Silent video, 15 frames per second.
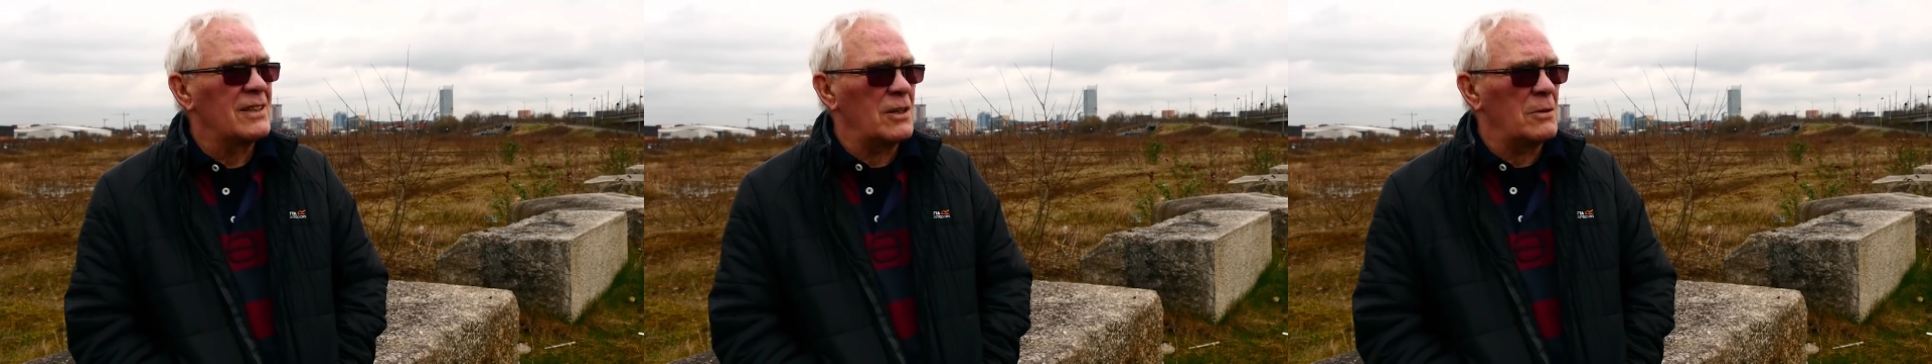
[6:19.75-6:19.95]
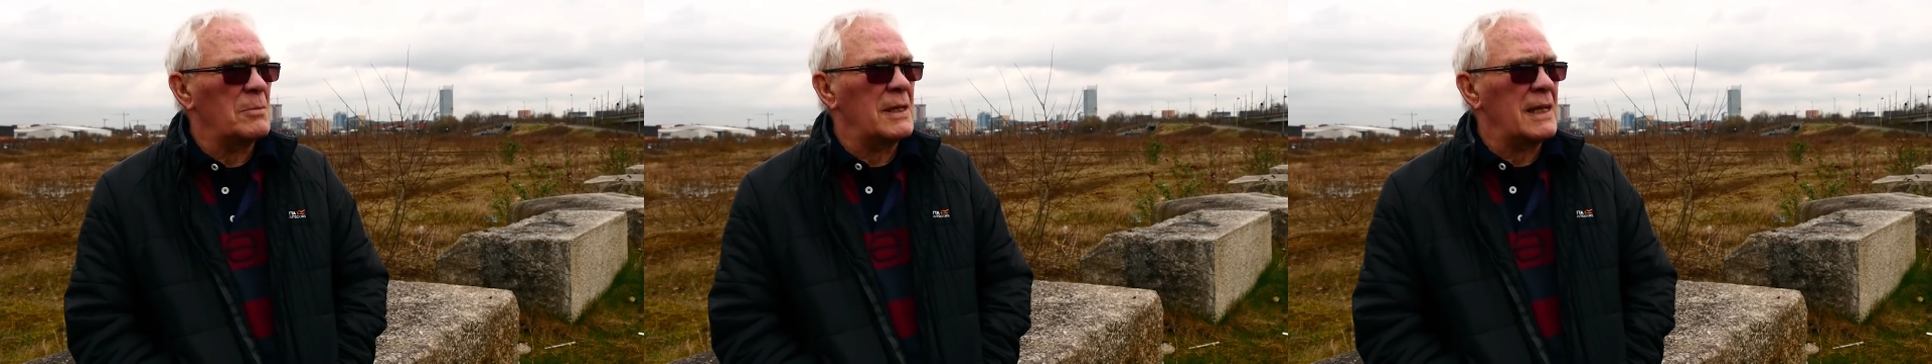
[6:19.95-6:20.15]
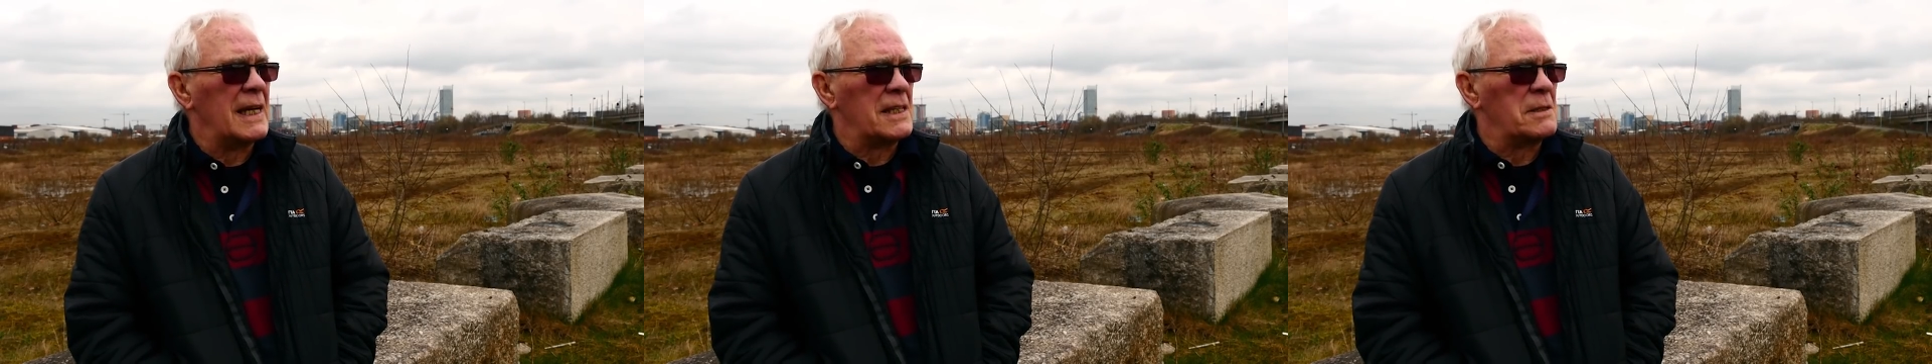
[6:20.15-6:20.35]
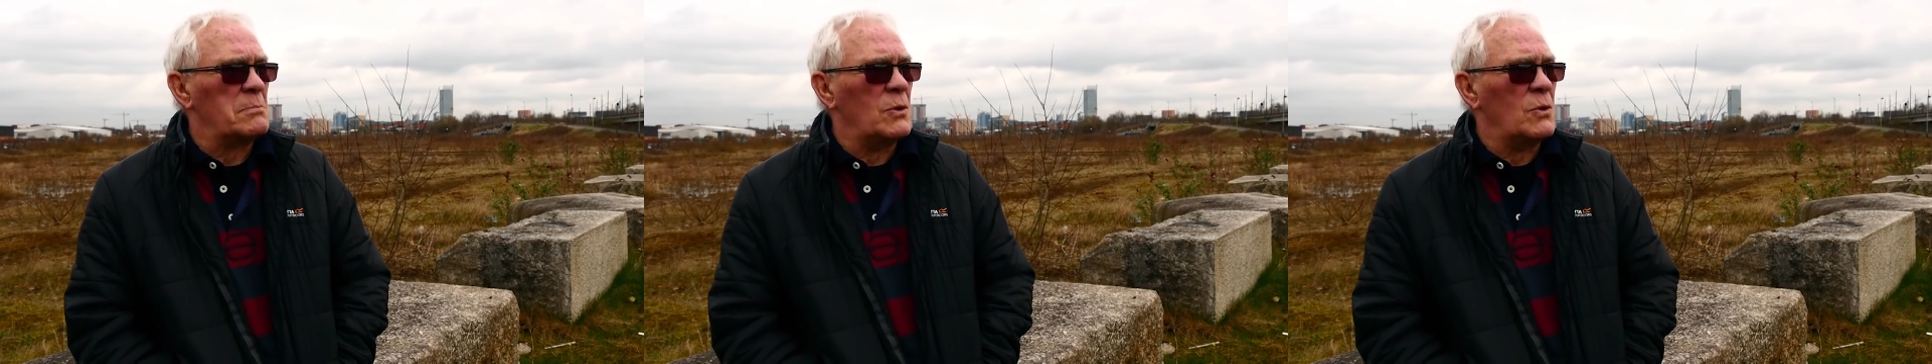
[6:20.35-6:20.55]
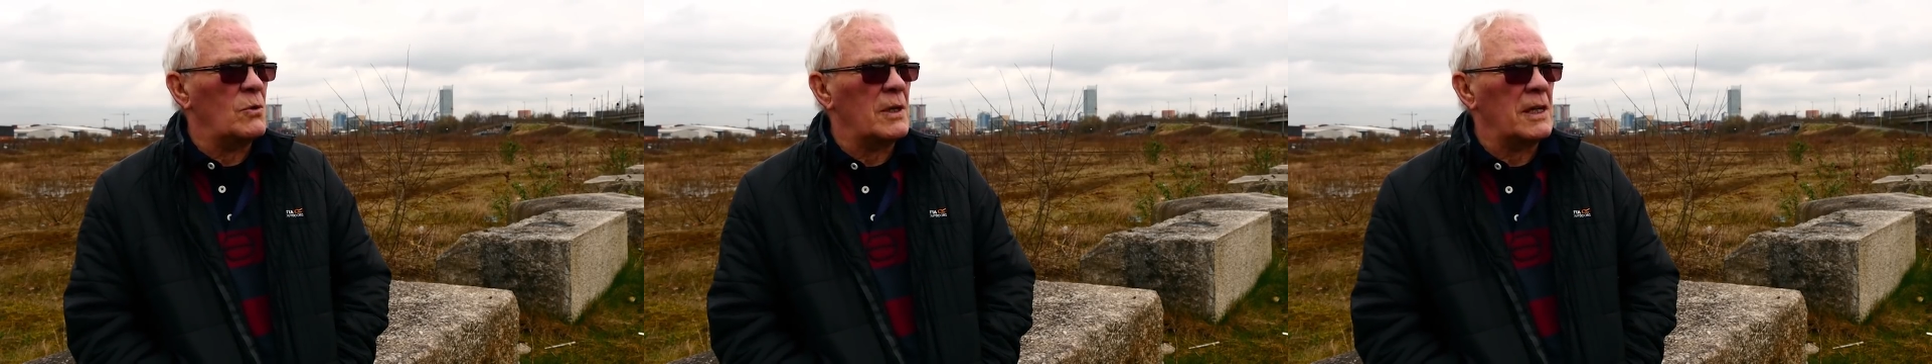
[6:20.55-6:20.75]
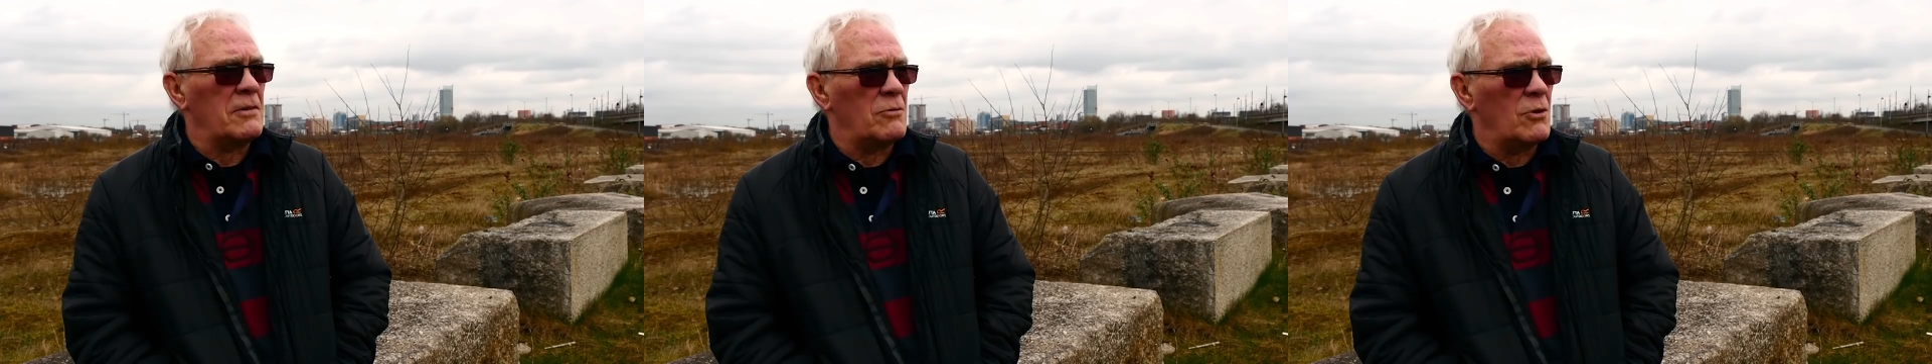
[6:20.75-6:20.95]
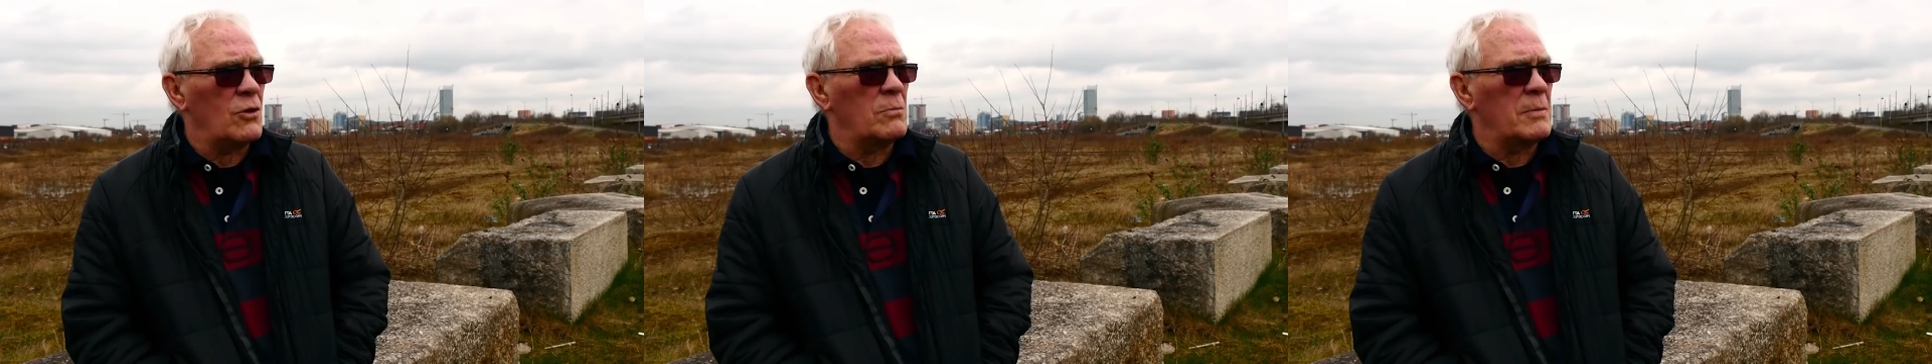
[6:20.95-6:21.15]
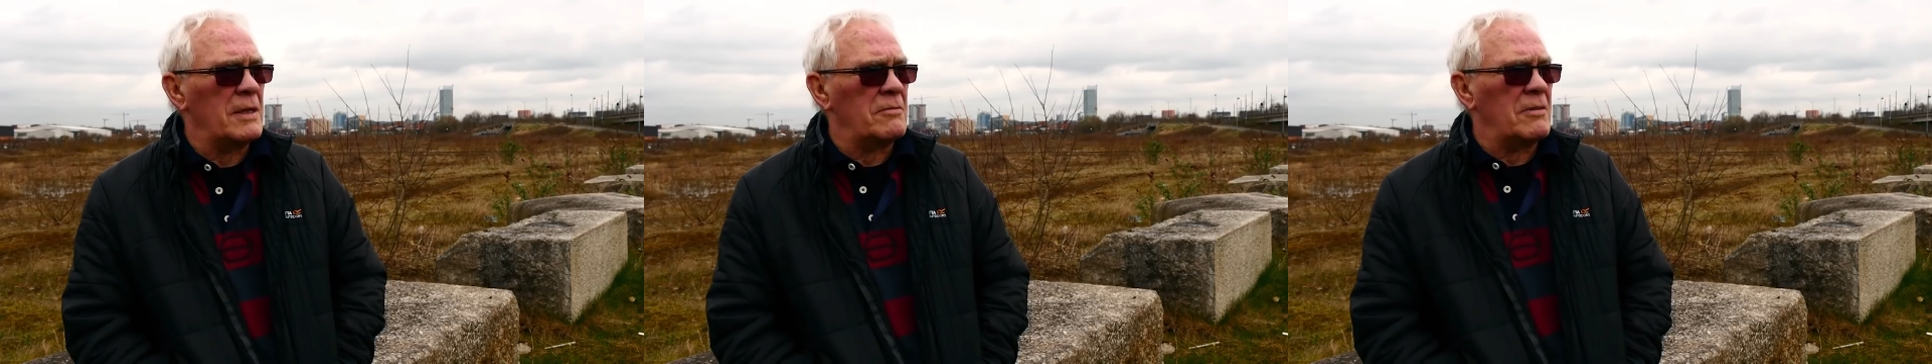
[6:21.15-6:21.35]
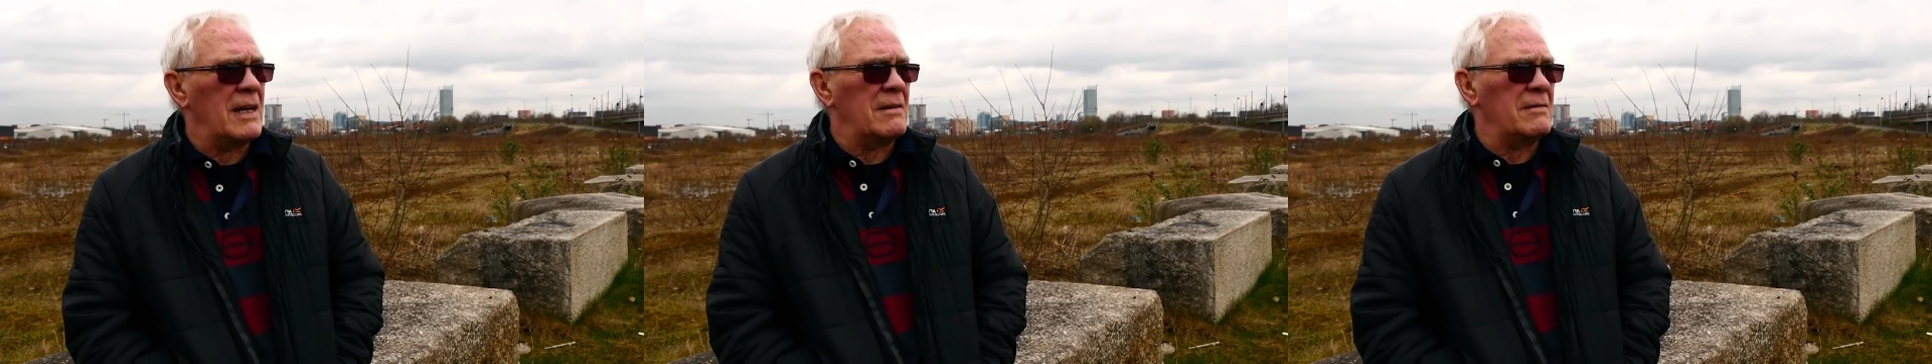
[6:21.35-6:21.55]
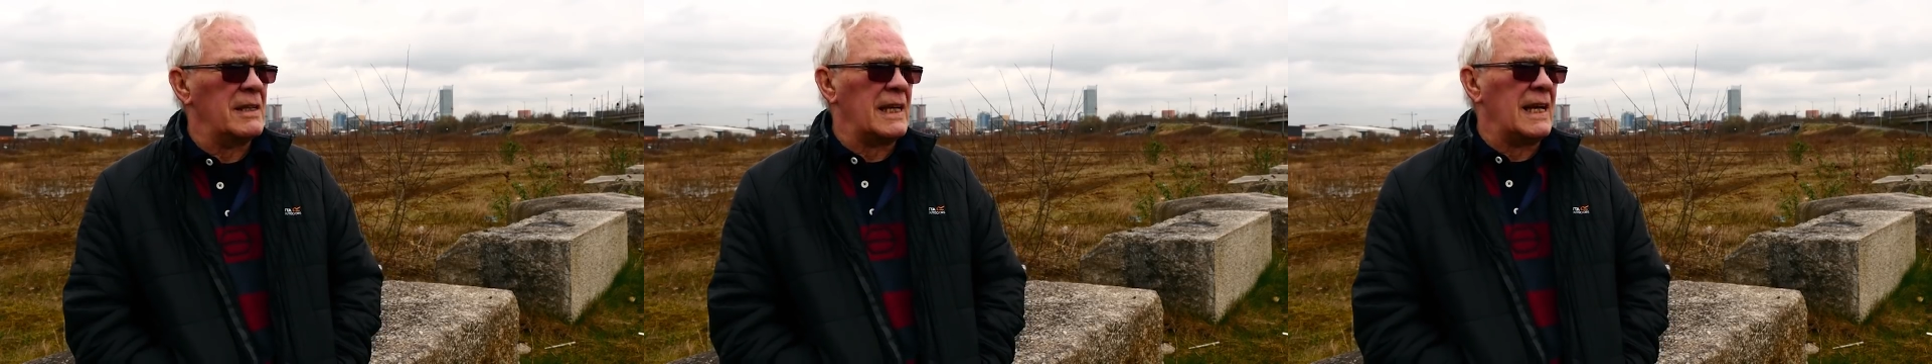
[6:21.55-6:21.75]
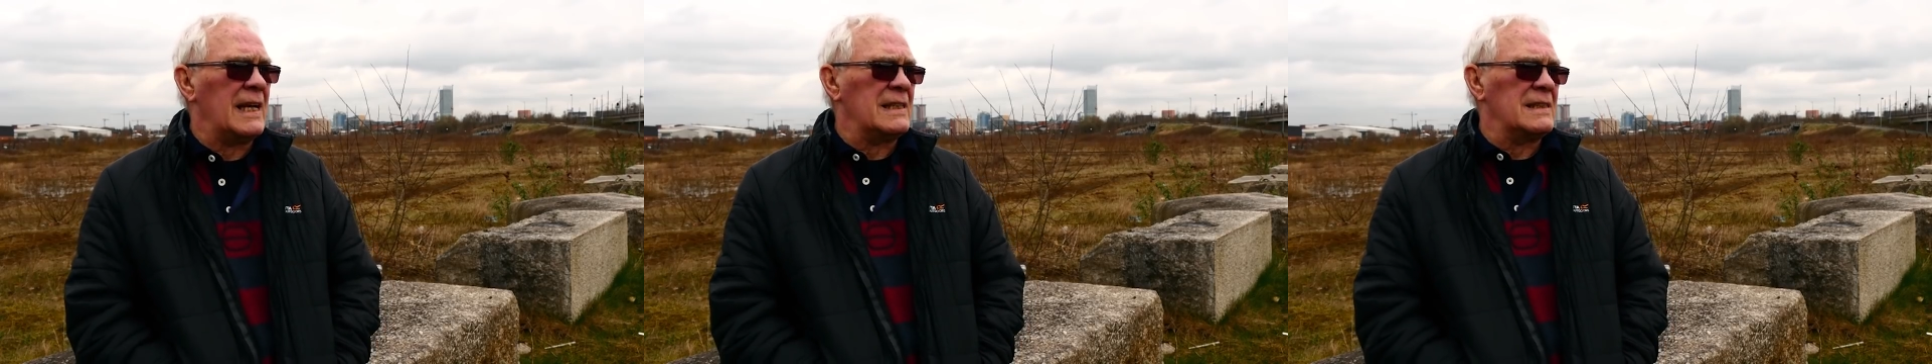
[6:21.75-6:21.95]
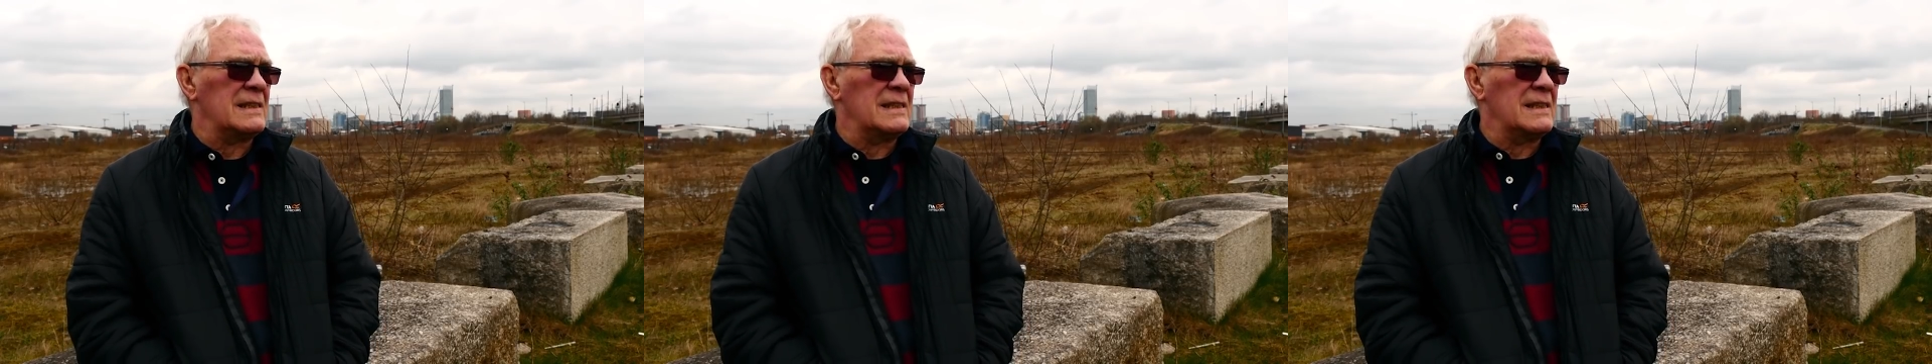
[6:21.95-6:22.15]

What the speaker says: Up the next morning, roaming round again.